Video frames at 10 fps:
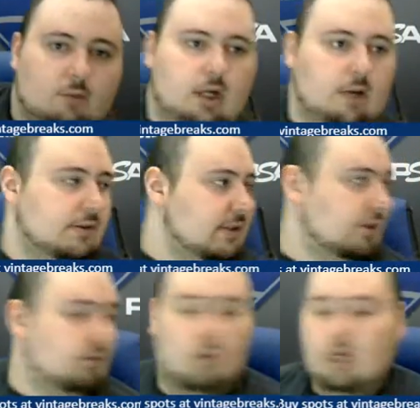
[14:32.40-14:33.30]
I was,
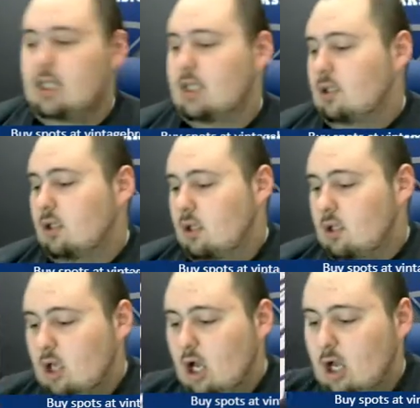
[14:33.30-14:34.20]
20,
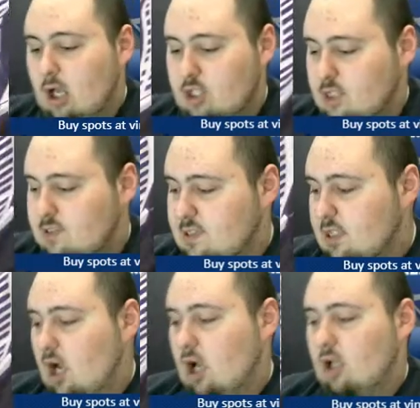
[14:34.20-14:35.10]
just in
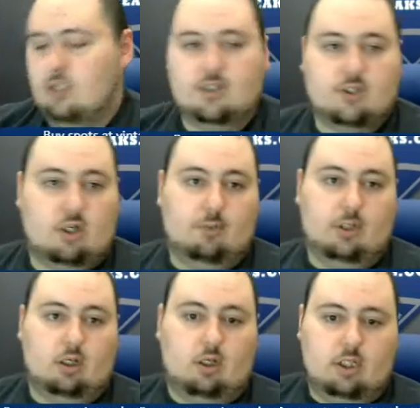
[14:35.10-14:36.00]
college, I started
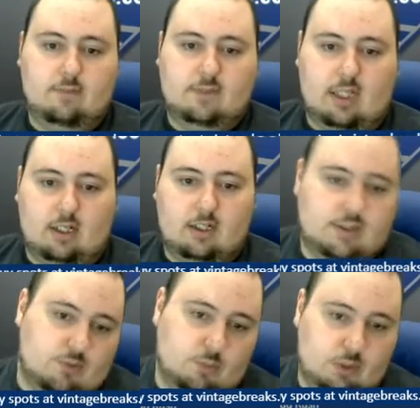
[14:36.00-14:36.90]
playing card games again. It's
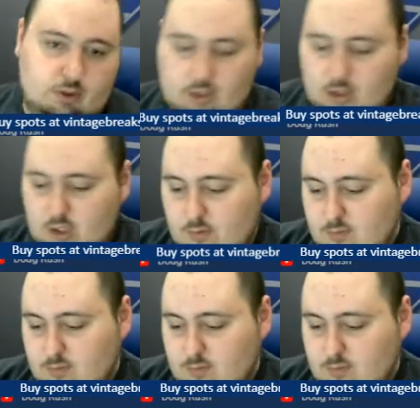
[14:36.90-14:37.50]
just weird, you know?